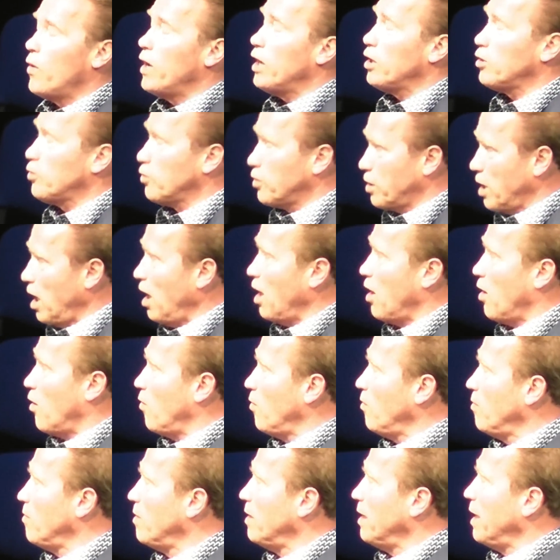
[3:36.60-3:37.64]
where to
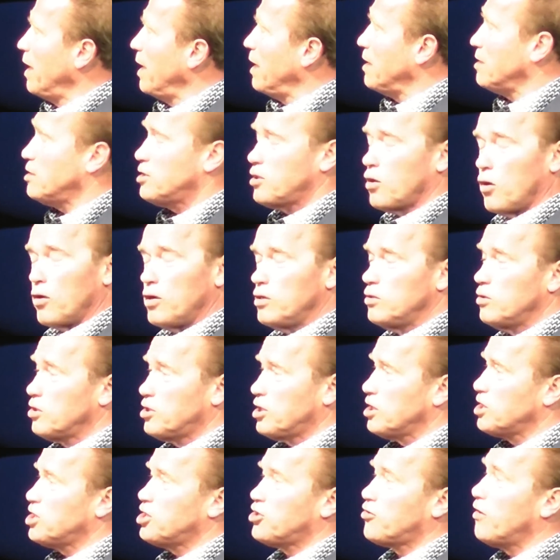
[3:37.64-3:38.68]
go, he's going
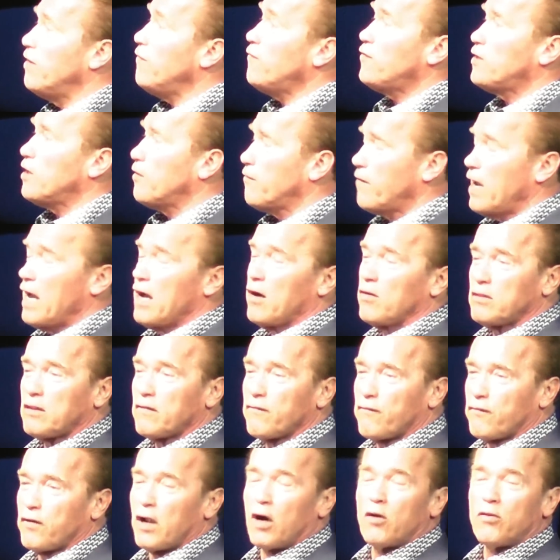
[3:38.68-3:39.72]
to just drift around
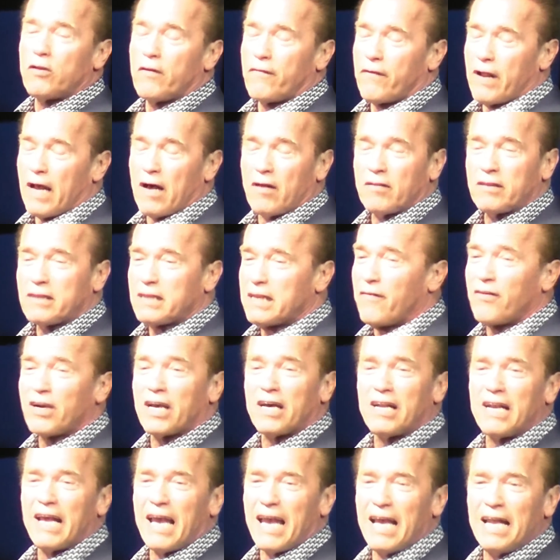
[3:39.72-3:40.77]
and float around,
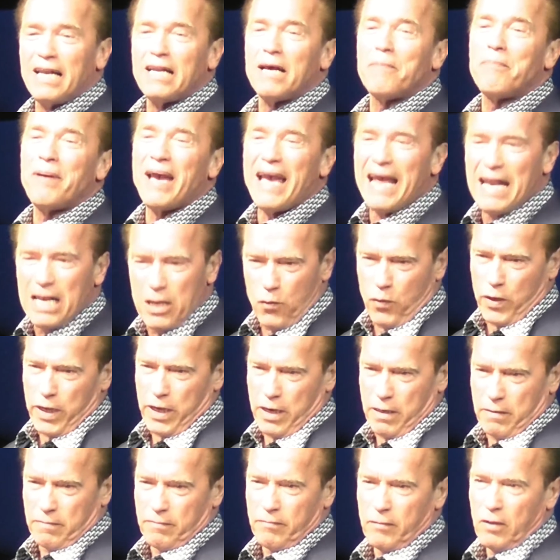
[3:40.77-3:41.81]
never going to end up
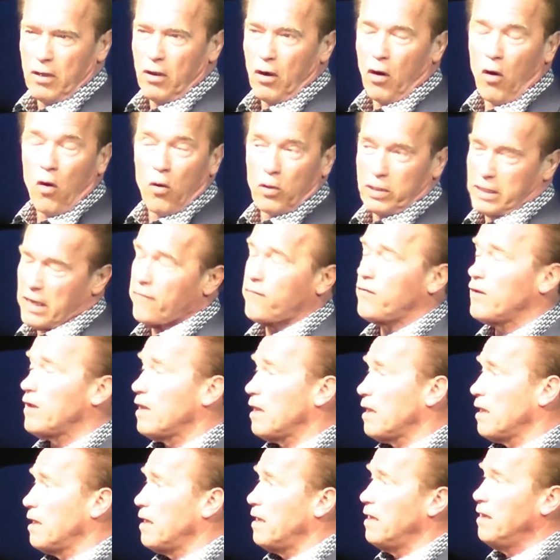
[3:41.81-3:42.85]
anywhere, or
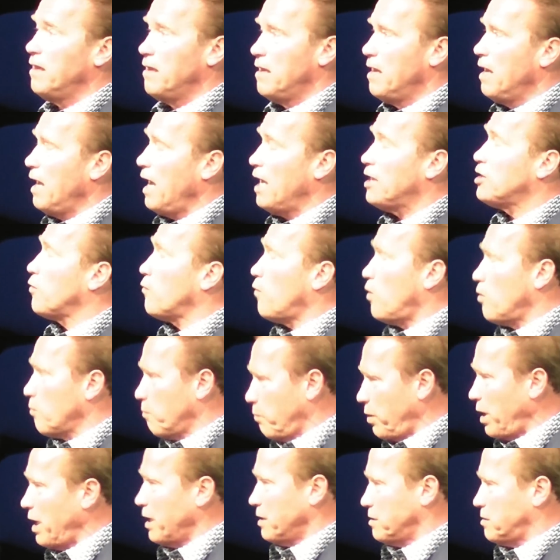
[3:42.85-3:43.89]
definitely at the
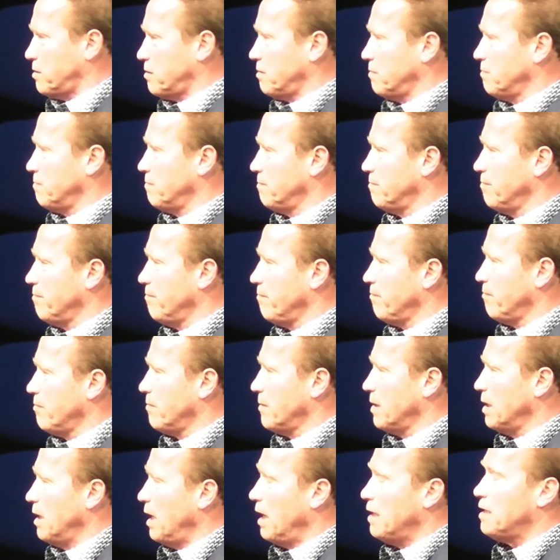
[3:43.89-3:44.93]
wrong place.
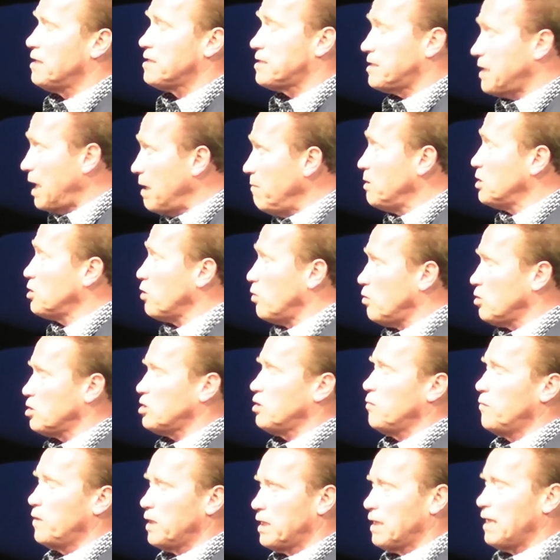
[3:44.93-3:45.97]
And the same is
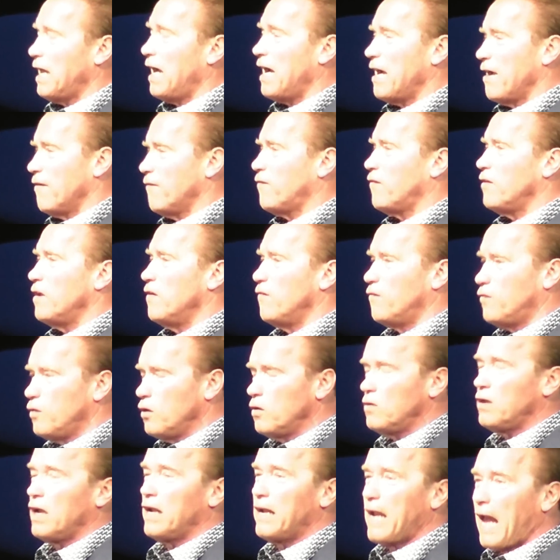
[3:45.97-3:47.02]
also with life.
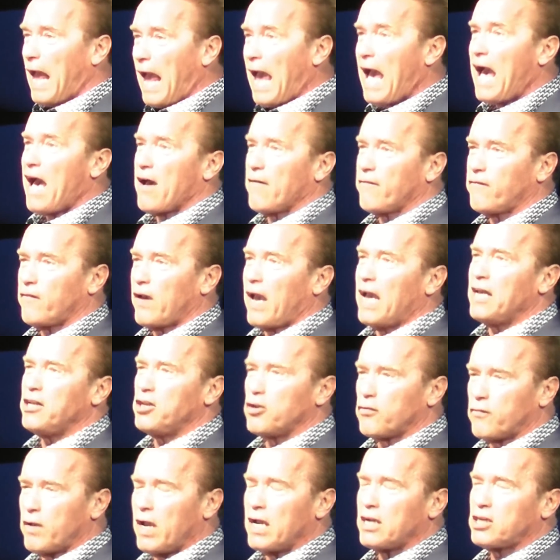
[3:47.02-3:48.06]
If you don't have a
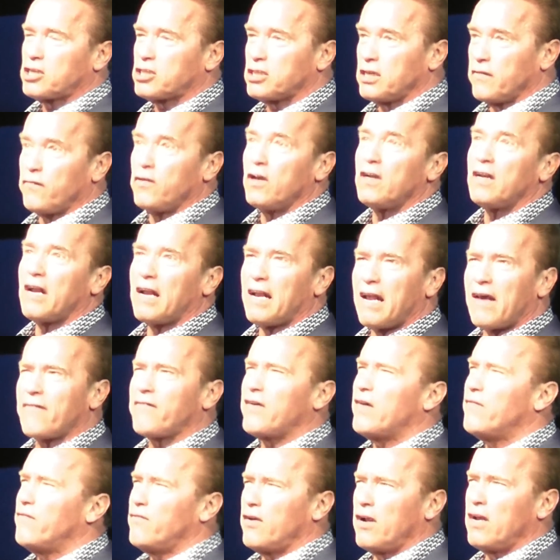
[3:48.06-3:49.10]
direction, if you don't
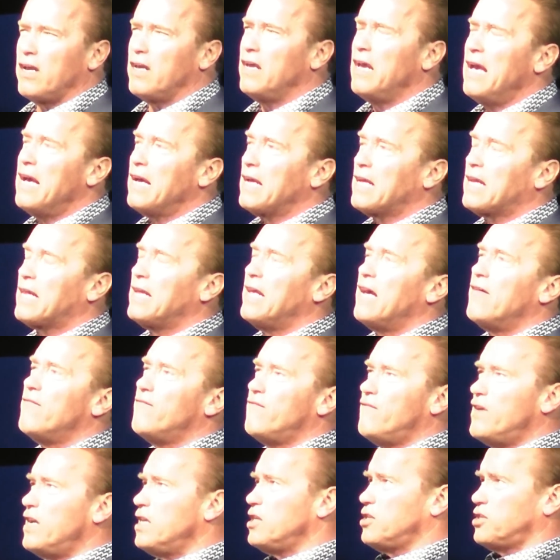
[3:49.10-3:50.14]
have a very
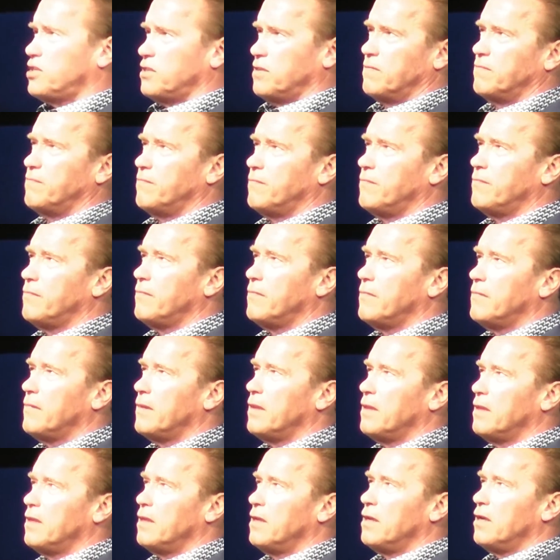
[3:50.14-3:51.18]
clear vision
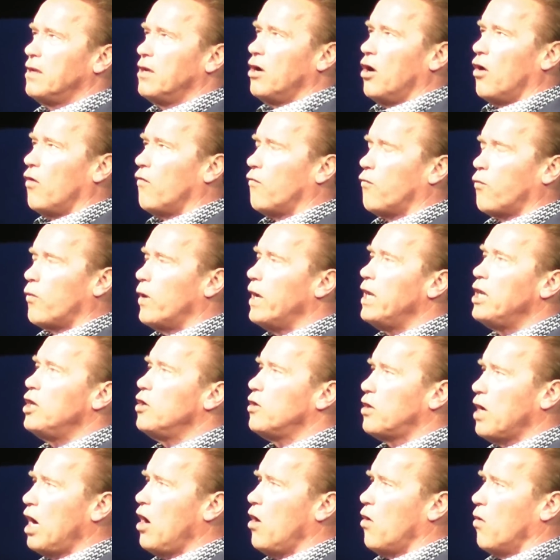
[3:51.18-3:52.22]
of where
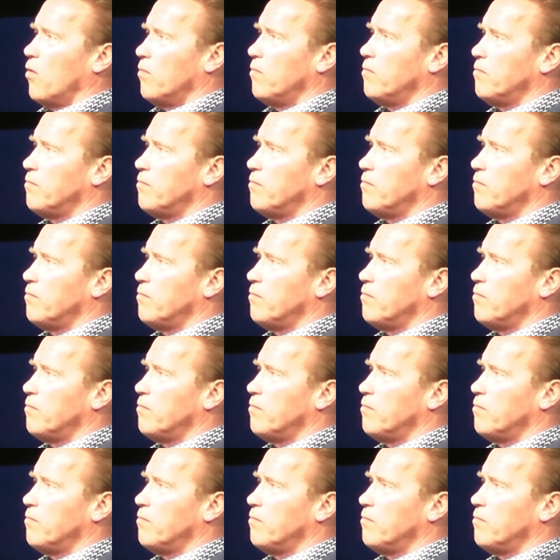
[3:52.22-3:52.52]
you go,